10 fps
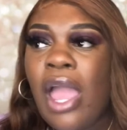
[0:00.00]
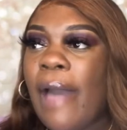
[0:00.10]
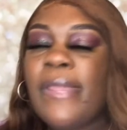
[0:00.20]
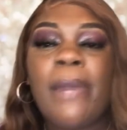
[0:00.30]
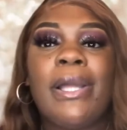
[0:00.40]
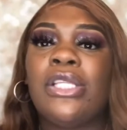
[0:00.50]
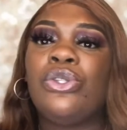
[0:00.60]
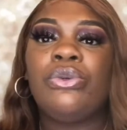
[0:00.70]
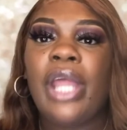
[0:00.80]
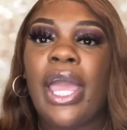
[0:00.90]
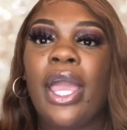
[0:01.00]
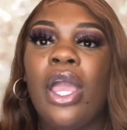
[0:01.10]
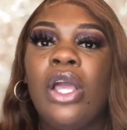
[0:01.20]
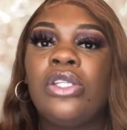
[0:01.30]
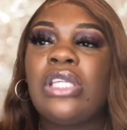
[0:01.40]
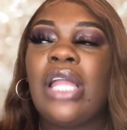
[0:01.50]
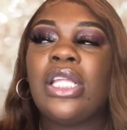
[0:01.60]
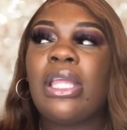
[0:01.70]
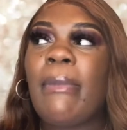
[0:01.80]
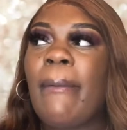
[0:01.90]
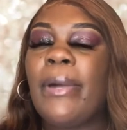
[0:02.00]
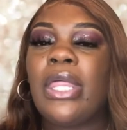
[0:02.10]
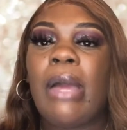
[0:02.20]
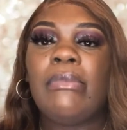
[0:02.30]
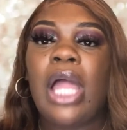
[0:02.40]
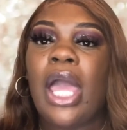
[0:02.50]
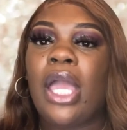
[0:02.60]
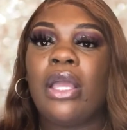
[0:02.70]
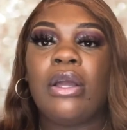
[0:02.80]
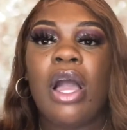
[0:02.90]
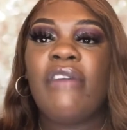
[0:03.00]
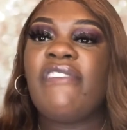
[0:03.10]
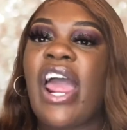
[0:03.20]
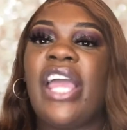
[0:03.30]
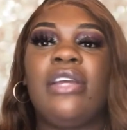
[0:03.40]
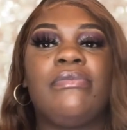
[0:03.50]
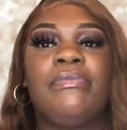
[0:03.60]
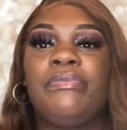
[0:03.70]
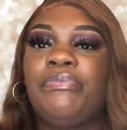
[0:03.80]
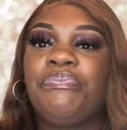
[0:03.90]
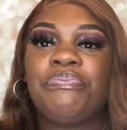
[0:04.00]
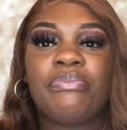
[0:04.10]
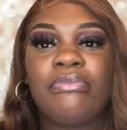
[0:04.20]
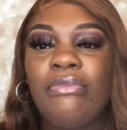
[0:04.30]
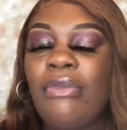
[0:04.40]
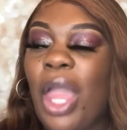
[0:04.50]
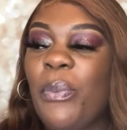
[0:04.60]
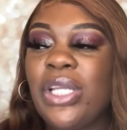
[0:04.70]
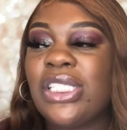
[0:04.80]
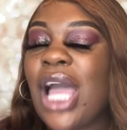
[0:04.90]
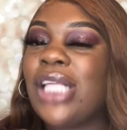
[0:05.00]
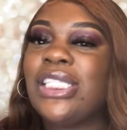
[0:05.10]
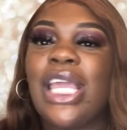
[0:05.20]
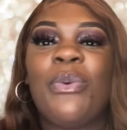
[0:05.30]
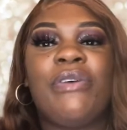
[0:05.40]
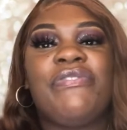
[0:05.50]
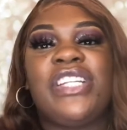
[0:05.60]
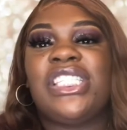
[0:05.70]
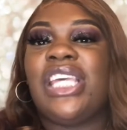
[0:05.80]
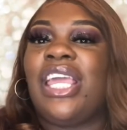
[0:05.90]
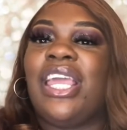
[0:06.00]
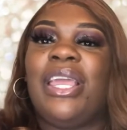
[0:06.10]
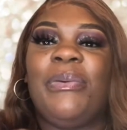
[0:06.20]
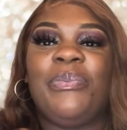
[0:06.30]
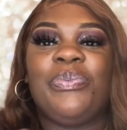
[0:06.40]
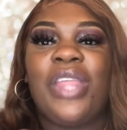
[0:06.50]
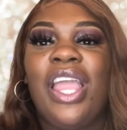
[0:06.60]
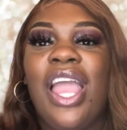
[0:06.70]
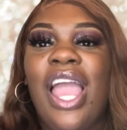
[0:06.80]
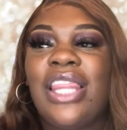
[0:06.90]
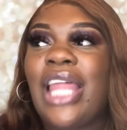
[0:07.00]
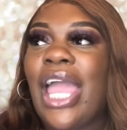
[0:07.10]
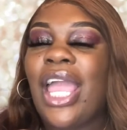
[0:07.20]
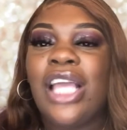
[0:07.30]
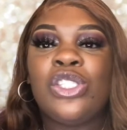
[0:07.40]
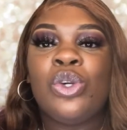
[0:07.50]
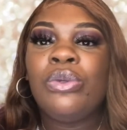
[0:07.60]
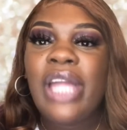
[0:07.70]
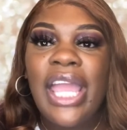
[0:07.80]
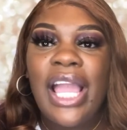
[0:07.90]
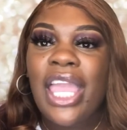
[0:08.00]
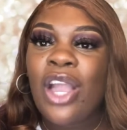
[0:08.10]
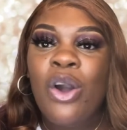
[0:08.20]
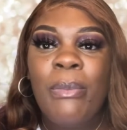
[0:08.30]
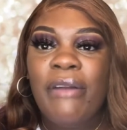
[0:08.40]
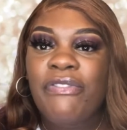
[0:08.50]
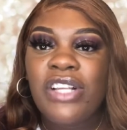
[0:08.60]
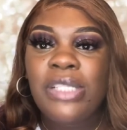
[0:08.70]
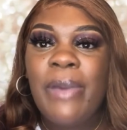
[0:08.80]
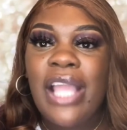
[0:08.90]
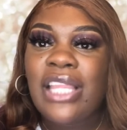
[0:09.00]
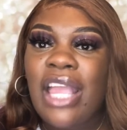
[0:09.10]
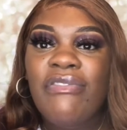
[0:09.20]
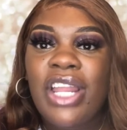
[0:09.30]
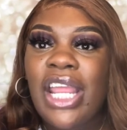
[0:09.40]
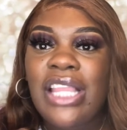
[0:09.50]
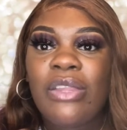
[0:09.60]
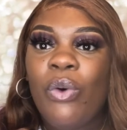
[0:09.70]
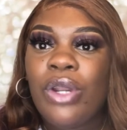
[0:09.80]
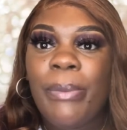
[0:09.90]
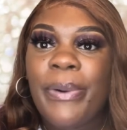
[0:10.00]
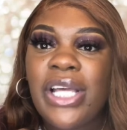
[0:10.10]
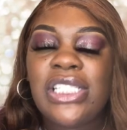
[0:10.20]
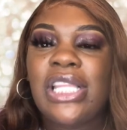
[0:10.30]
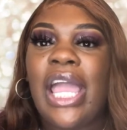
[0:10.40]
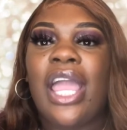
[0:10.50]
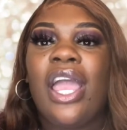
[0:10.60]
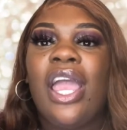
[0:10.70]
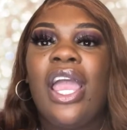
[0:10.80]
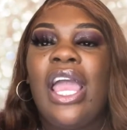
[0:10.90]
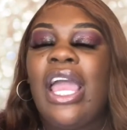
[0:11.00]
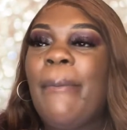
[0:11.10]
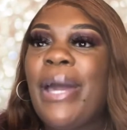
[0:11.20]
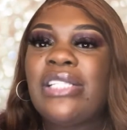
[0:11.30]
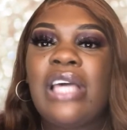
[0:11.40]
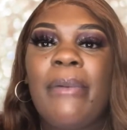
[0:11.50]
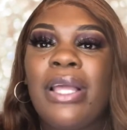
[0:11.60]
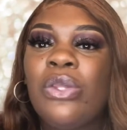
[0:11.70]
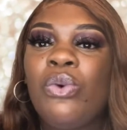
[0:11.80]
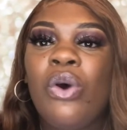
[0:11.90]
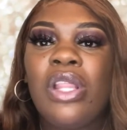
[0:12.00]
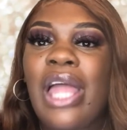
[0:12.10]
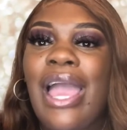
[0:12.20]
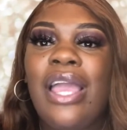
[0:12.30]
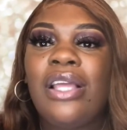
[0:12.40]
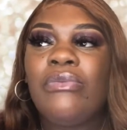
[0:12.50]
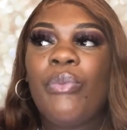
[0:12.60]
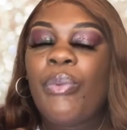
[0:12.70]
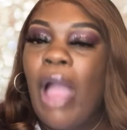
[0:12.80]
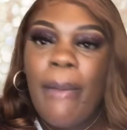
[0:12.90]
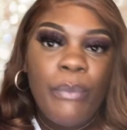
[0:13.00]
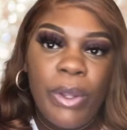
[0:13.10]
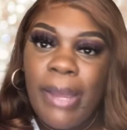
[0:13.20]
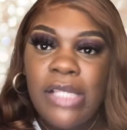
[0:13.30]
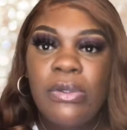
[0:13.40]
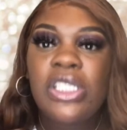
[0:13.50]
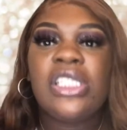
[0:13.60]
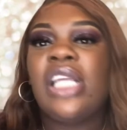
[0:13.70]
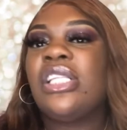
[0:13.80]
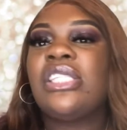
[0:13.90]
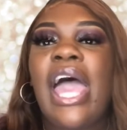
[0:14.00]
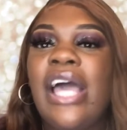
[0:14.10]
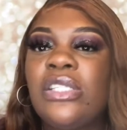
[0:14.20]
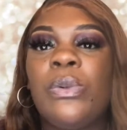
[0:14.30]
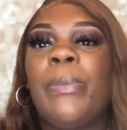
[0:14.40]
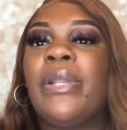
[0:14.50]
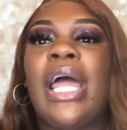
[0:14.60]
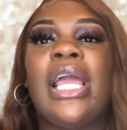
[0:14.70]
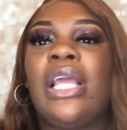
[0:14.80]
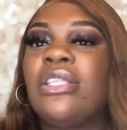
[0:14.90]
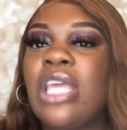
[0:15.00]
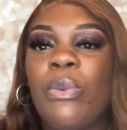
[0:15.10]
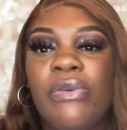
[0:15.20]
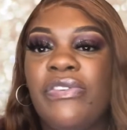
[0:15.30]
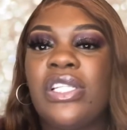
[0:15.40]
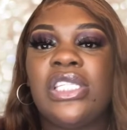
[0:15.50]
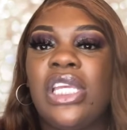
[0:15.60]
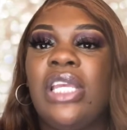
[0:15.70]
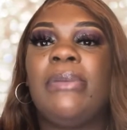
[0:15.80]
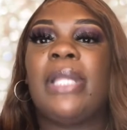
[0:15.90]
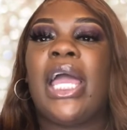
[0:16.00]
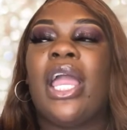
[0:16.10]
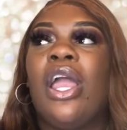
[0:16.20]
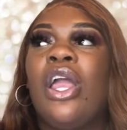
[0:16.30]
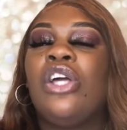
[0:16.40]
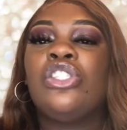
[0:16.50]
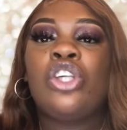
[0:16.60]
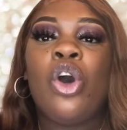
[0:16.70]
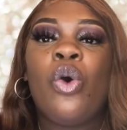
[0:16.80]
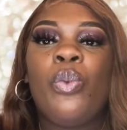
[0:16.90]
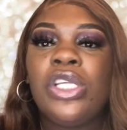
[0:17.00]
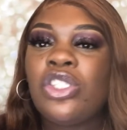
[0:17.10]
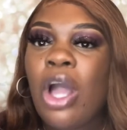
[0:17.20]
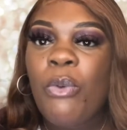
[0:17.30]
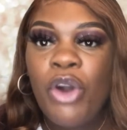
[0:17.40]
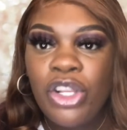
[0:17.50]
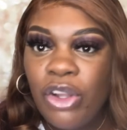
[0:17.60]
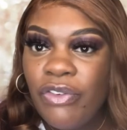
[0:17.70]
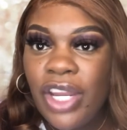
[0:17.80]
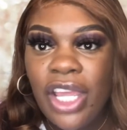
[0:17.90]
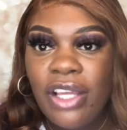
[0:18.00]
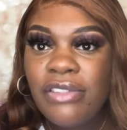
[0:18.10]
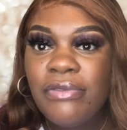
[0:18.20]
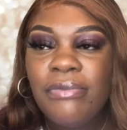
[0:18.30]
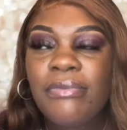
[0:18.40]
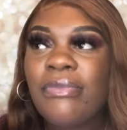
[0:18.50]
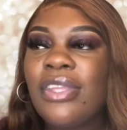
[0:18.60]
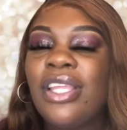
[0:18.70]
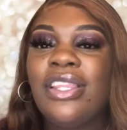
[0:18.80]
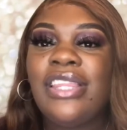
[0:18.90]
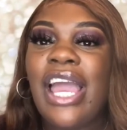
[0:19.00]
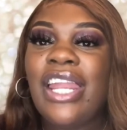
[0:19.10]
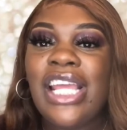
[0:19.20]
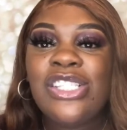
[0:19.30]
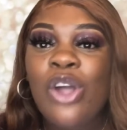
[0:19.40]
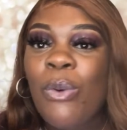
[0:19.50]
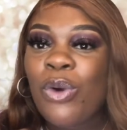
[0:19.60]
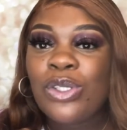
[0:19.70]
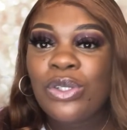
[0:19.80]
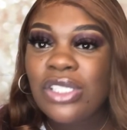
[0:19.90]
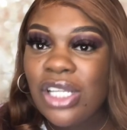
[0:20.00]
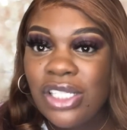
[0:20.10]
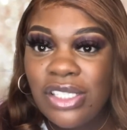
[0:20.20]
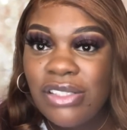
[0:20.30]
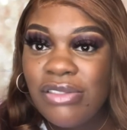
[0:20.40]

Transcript: I'm not about to do that. So I looked at my mother, I'm like, all right, we just gotta take one for the team. Like, it's too late. I can't call my friends back. They already on the bus. Like, by the time I do all that, we might as well just take this ass whooping, like, take one for the team. Like, so we start walking over there. Now they start walking towards us.